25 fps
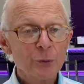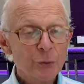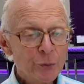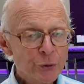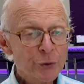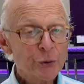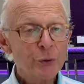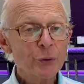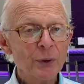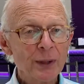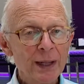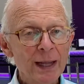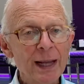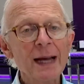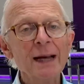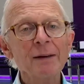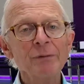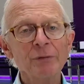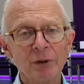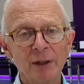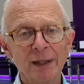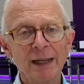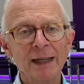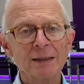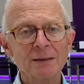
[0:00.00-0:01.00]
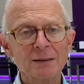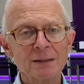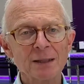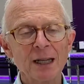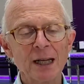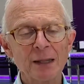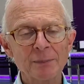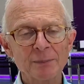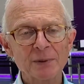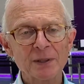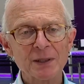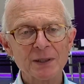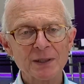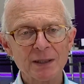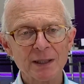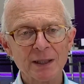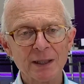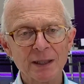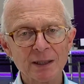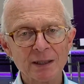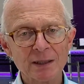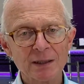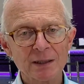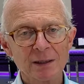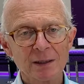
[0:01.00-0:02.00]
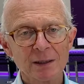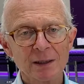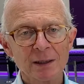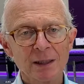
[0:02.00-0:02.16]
truly have got Alzheimer's disease,